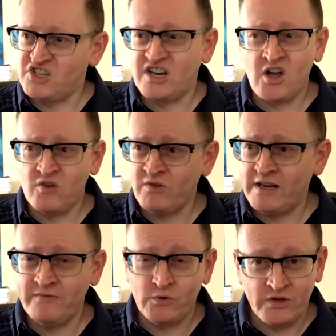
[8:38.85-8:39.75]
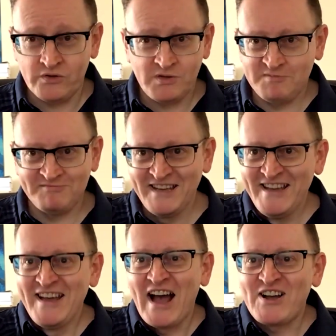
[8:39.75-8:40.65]
because I can't really
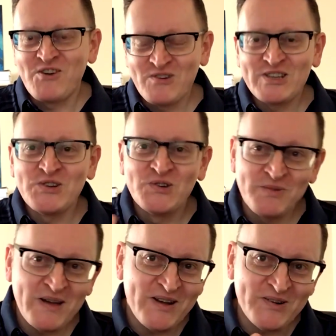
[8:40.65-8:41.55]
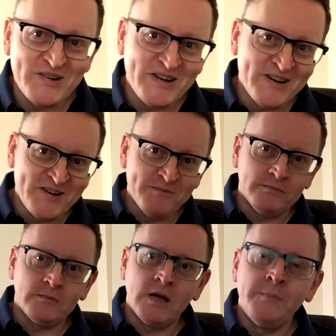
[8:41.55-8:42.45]
talk about
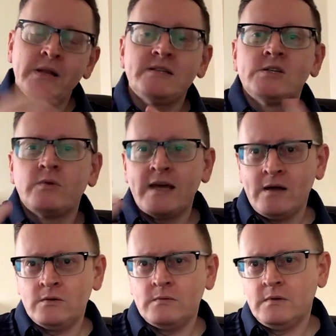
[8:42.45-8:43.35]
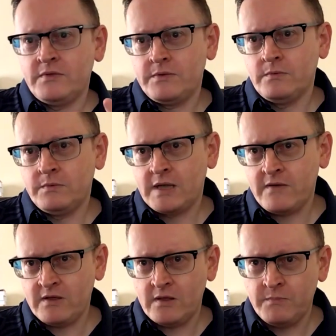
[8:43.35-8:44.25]
abilities without
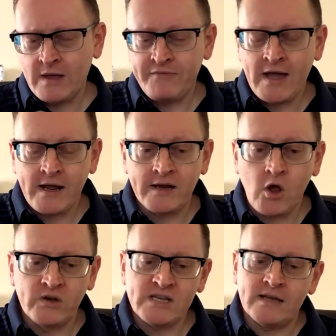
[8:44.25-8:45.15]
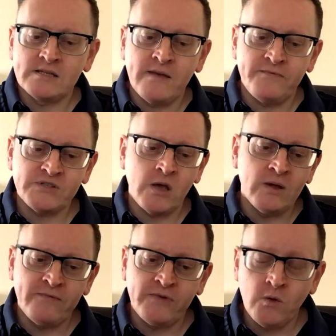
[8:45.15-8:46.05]
giving it that kind of context.
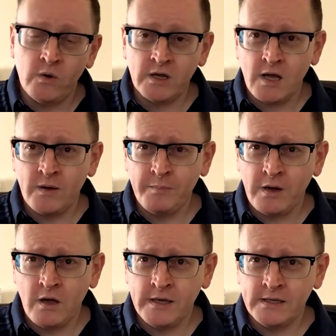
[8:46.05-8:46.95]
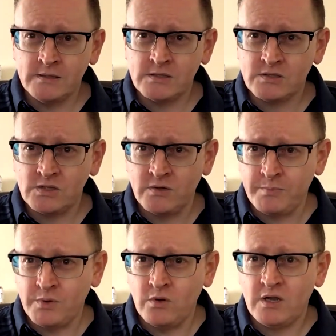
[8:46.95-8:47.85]
If you want to go in blind
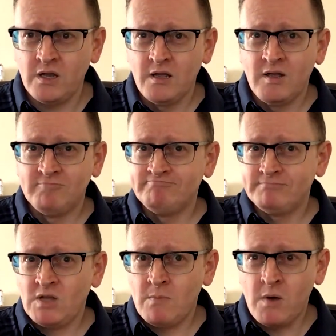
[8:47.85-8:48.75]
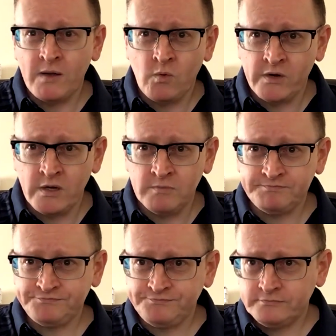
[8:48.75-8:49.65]
to the book, you might want
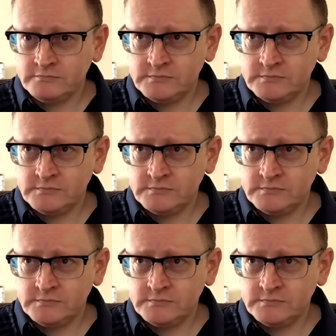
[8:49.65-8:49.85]
to